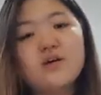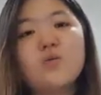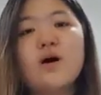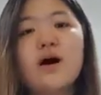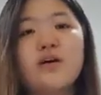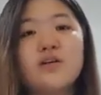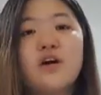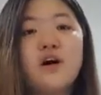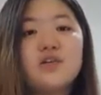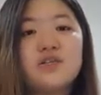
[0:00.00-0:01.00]
while you
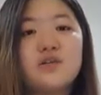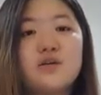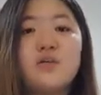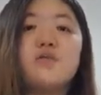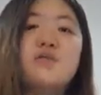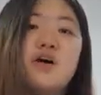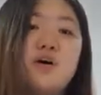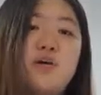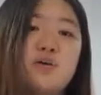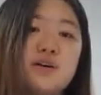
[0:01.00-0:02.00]
also
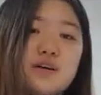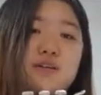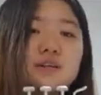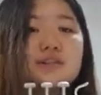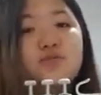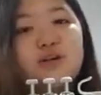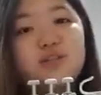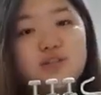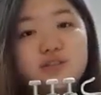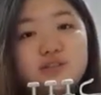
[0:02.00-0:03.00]
know the
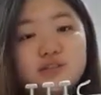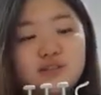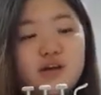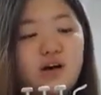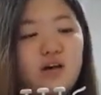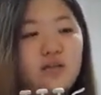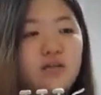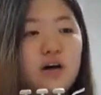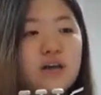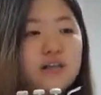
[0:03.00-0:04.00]
instructions
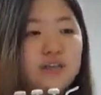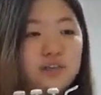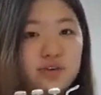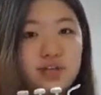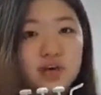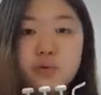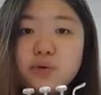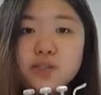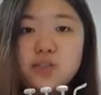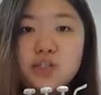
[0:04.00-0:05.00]
on this video,
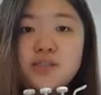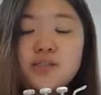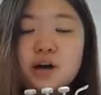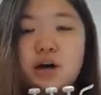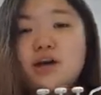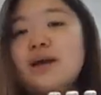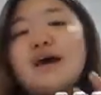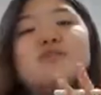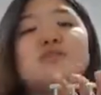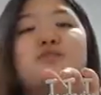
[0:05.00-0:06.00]
which is on
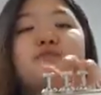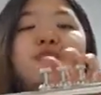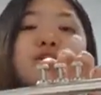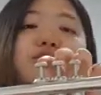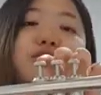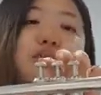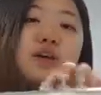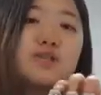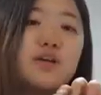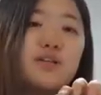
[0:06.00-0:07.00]
how to finger
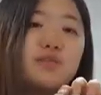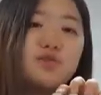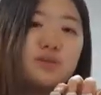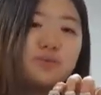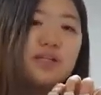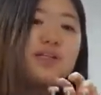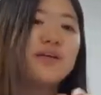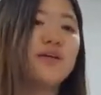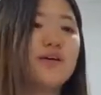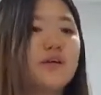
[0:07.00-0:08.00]
notes on the trumpet
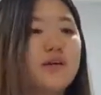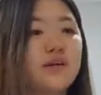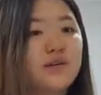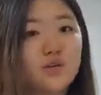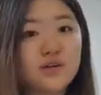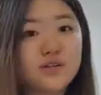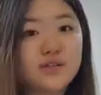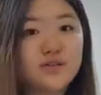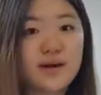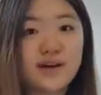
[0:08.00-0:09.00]
in order
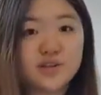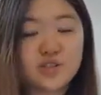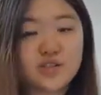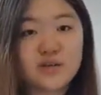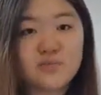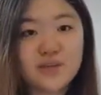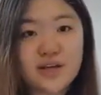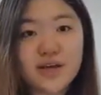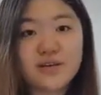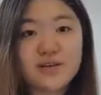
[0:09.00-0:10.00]
to actually
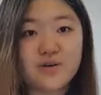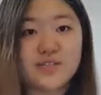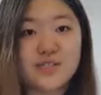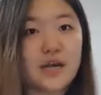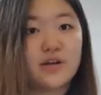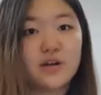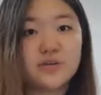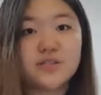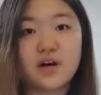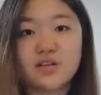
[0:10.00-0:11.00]
play your desired
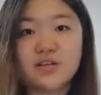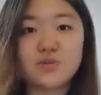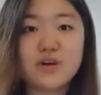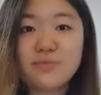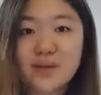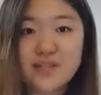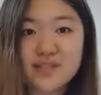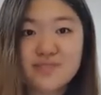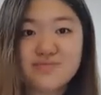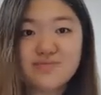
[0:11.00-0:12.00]
notes on the trumpet.